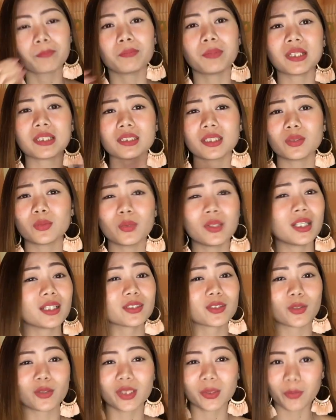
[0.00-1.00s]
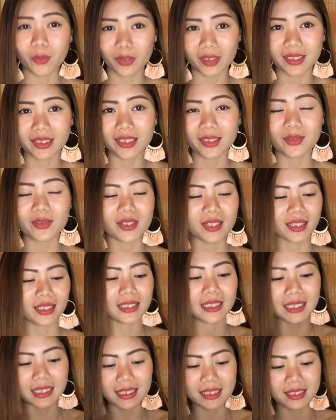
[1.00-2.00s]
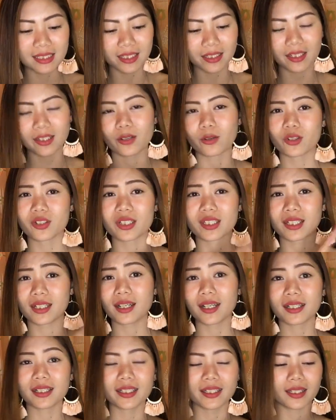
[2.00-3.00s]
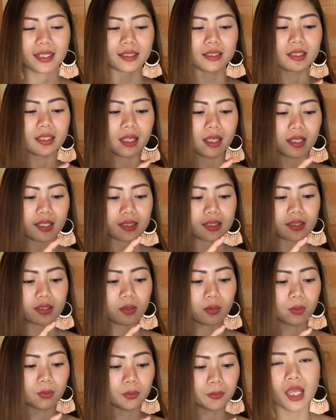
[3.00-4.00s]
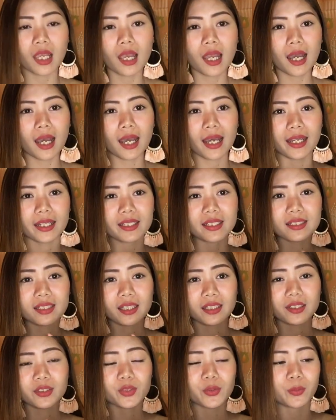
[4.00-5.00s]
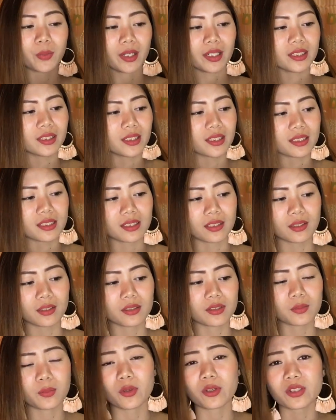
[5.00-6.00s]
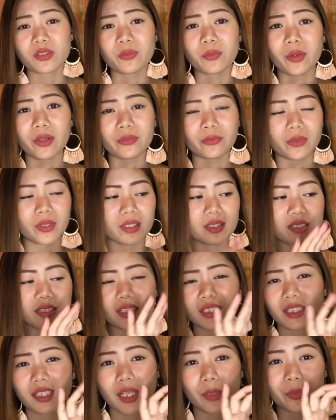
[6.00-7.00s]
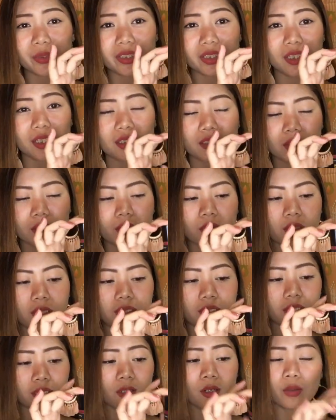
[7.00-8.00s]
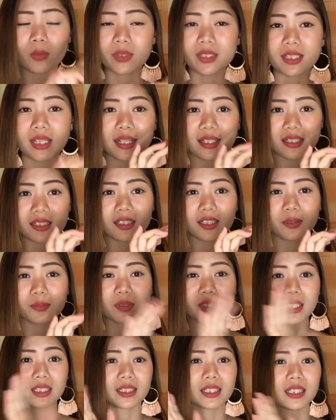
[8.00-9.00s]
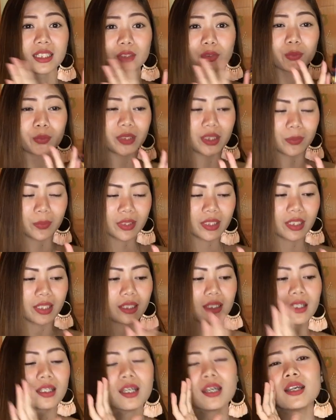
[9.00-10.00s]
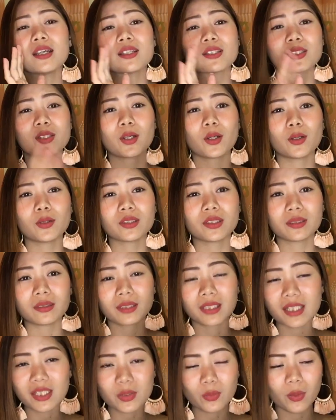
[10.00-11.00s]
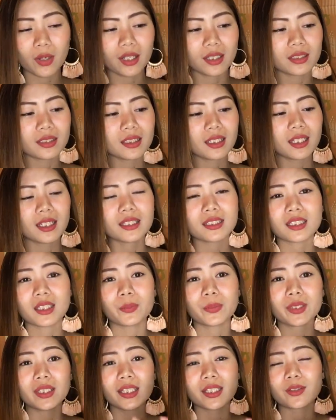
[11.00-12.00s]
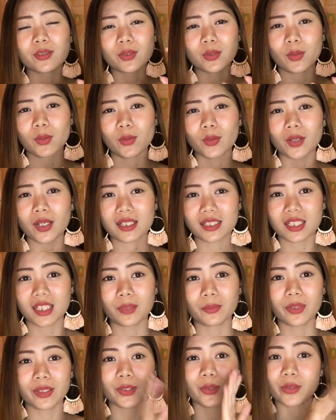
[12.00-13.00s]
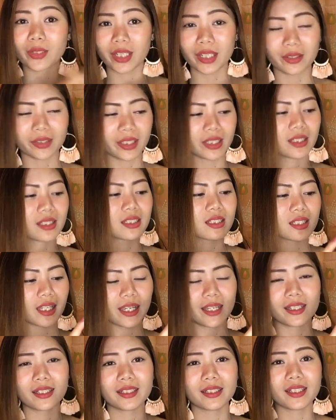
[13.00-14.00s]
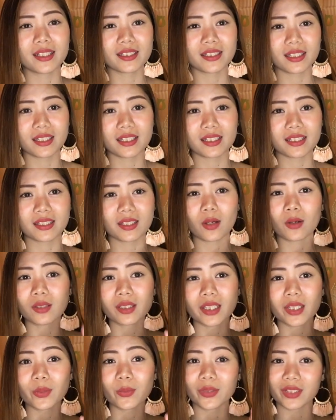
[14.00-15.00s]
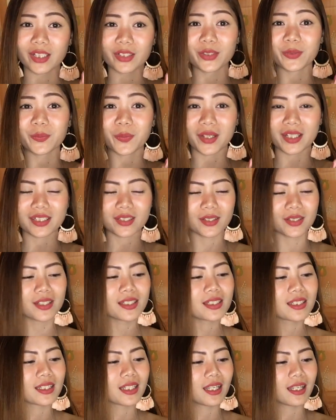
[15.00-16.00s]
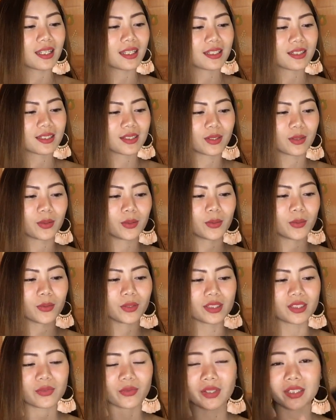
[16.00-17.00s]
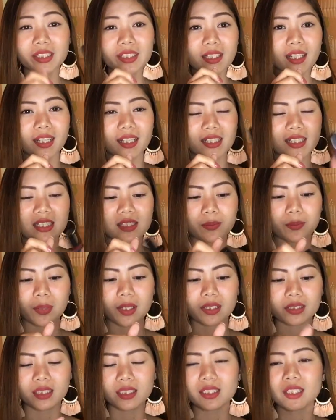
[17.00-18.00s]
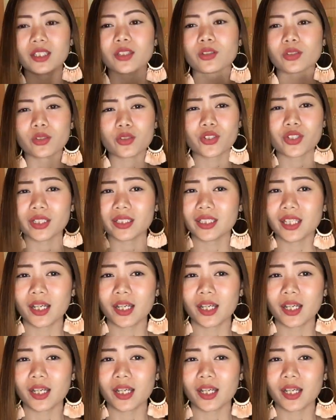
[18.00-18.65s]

But then walang Tony Moly dito sa Iligan City or sa Cagayan. So I decided to buy this because most of my friends ginagamit nila to and I always ask them saan nila to binibili. So this one, nabili ko to kasama yung earrings and this is only one hundred pesos. So it's very nice but hindi ko to siya